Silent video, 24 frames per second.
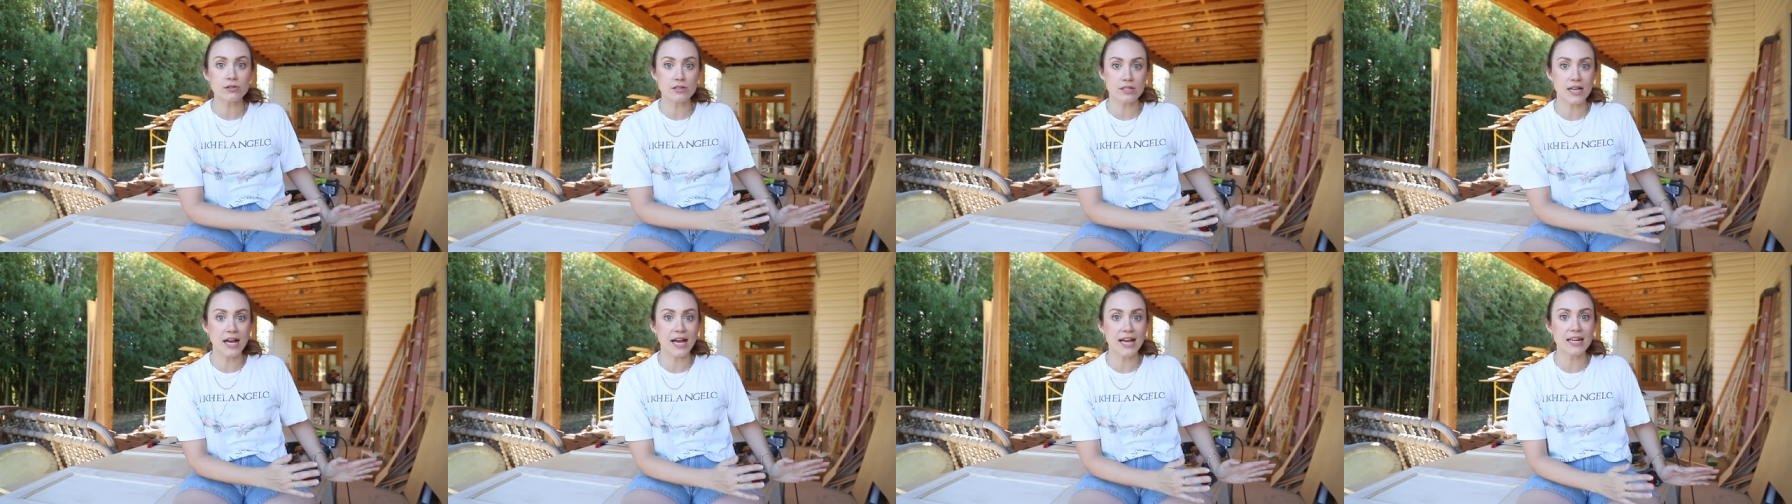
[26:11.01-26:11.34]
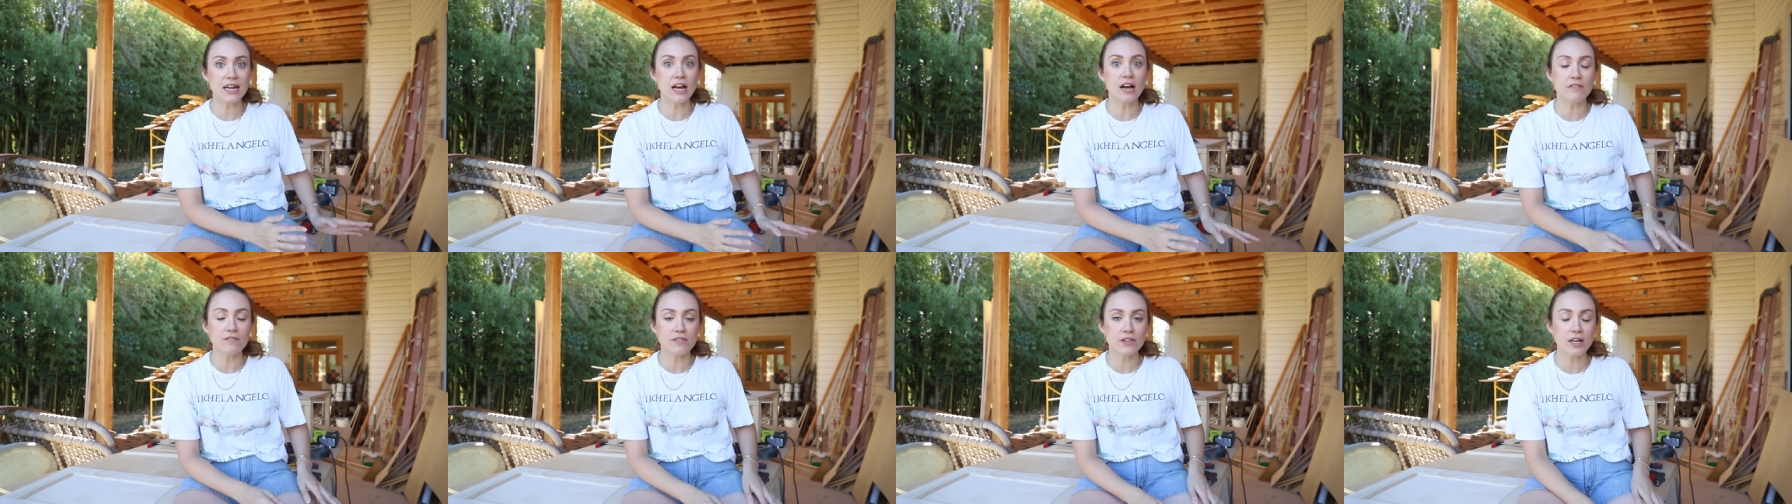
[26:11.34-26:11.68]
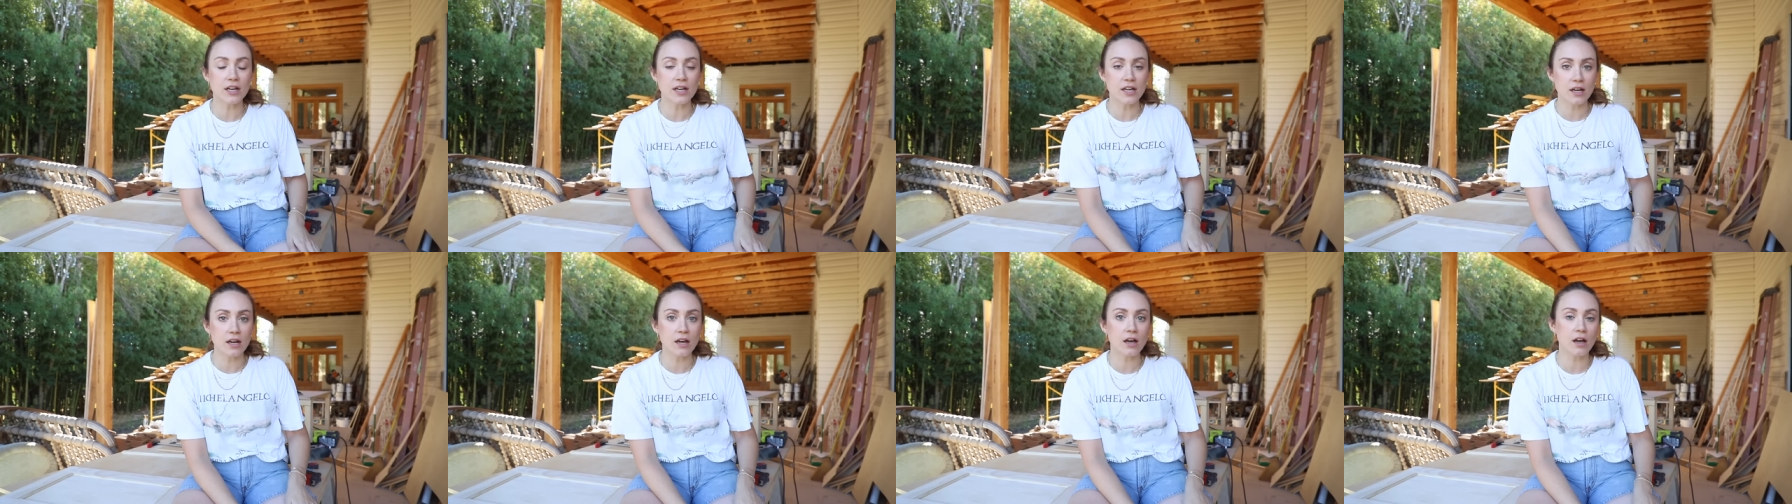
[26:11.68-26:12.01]
side of
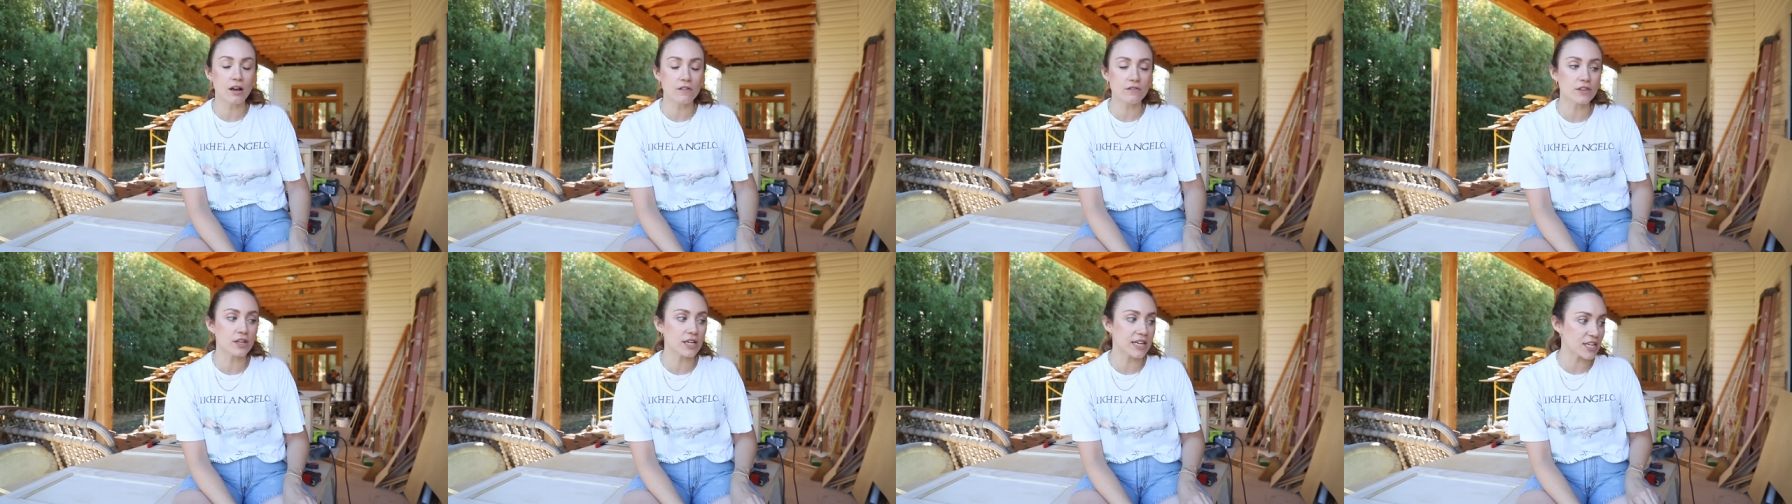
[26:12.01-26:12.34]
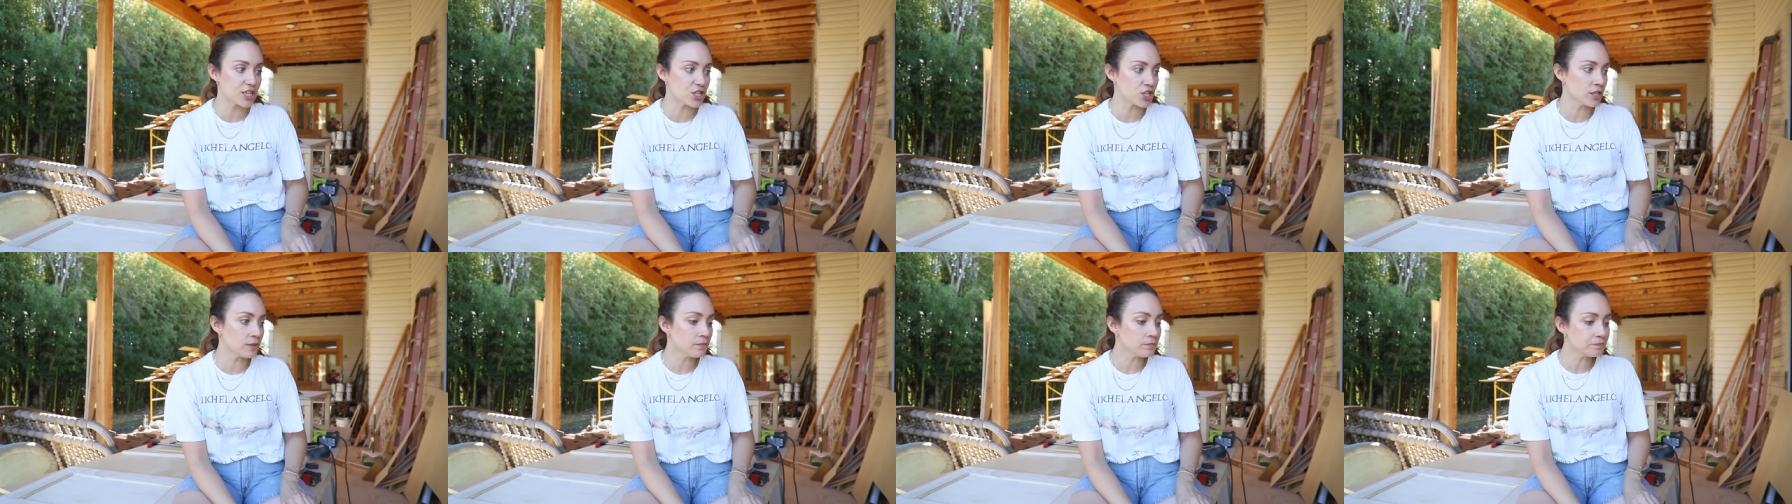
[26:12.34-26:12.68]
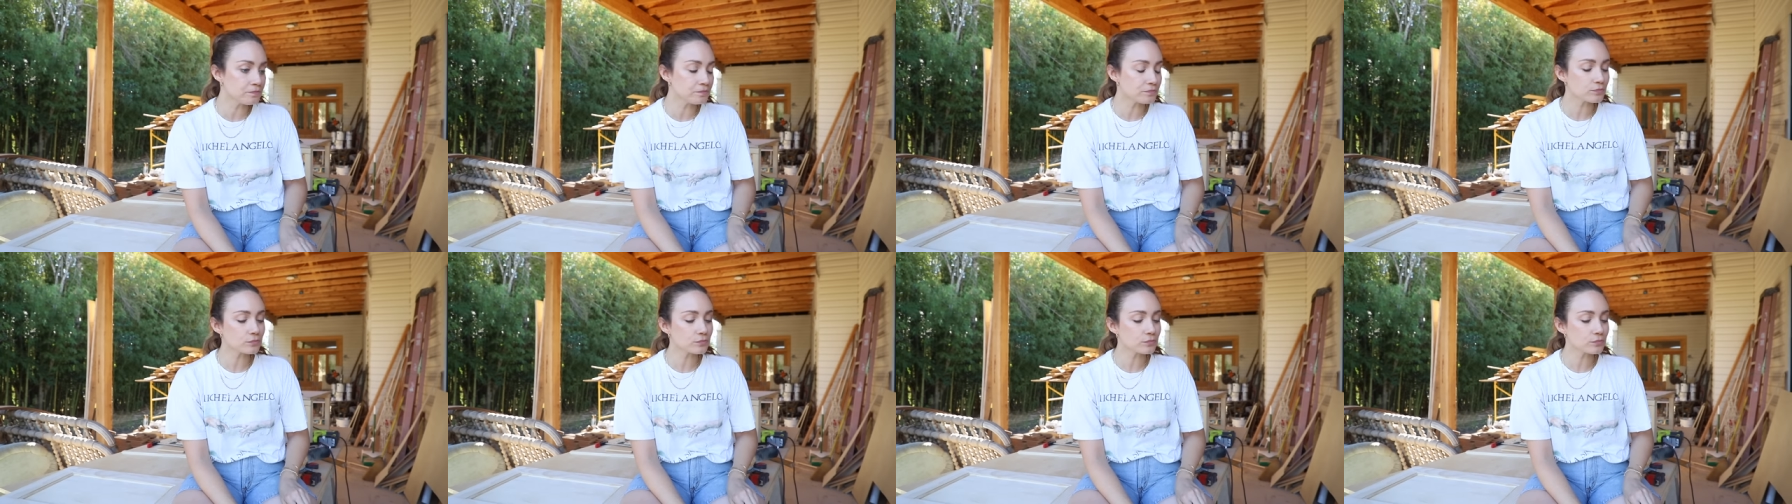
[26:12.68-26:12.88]
the of the kitchen.